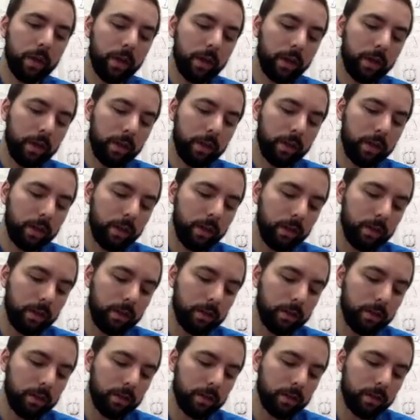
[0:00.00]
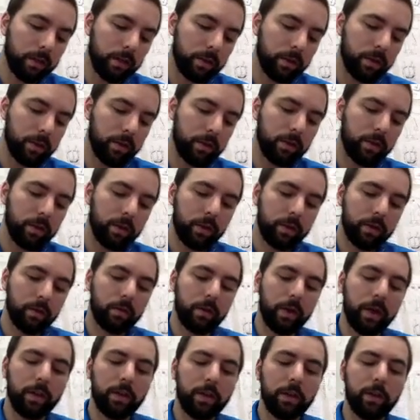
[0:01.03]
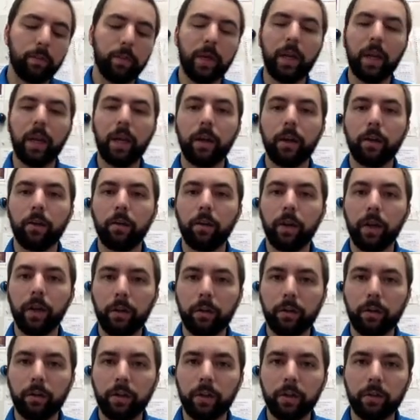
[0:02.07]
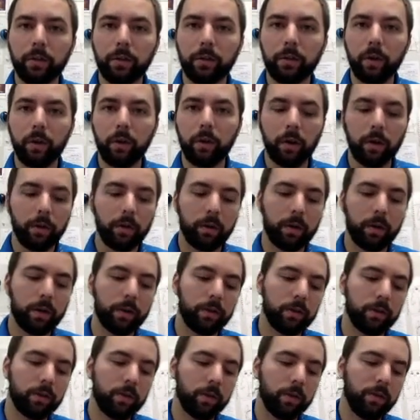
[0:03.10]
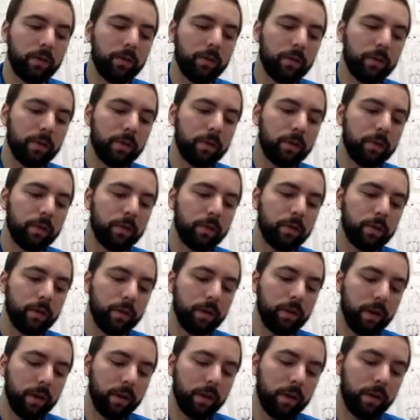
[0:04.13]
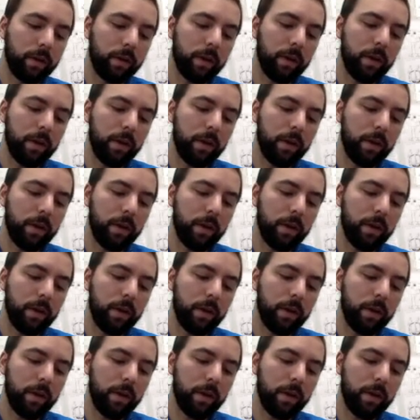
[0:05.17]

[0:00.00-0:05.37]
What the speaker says: these, right, the mechanical energies are no longer conserved. Okay?